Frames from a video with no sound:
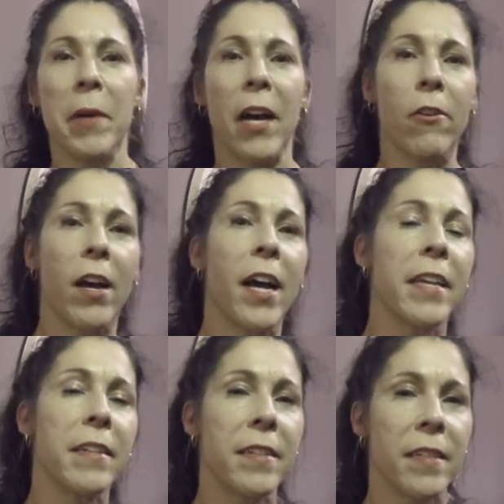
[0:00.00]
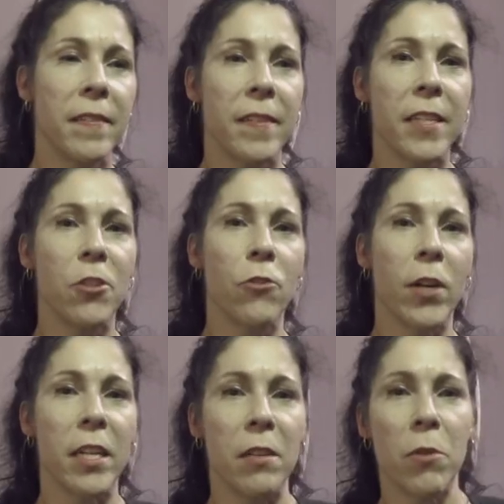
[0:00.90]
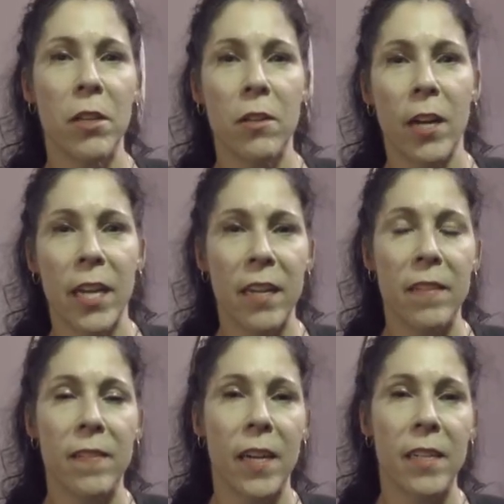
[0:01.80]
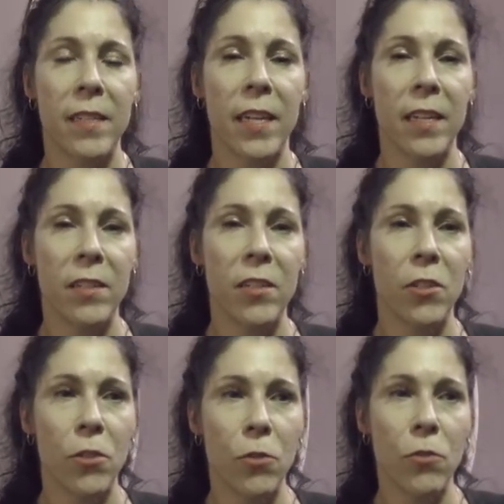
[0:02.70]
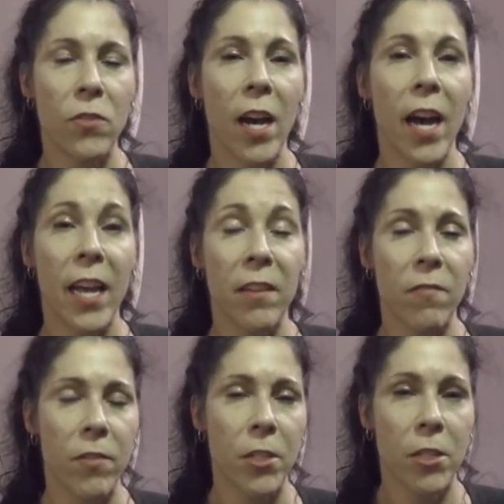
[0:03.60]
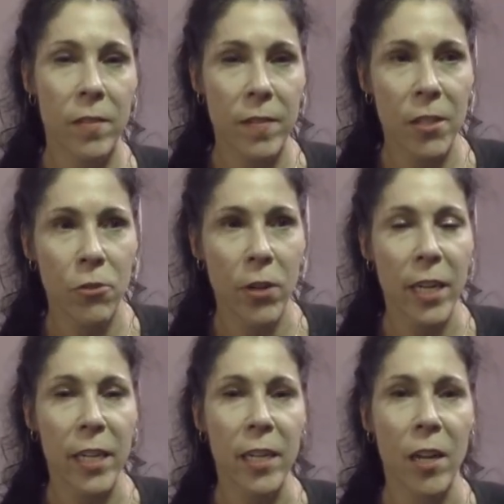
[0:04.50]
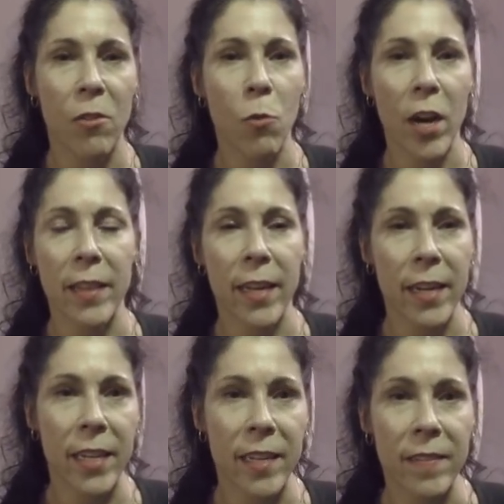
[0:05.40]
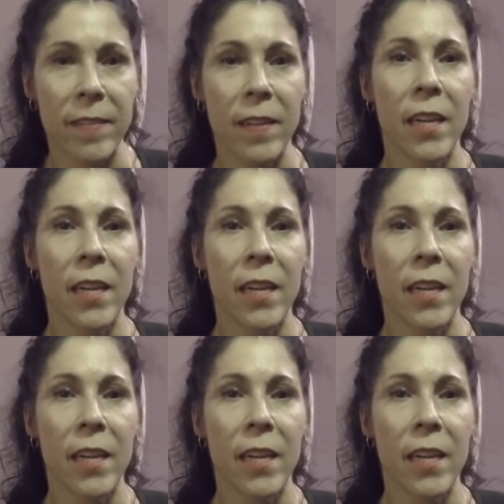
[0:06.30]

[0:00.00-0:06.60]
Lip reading: about high intensity training with clients, I tend to use high efficiency training, and why that is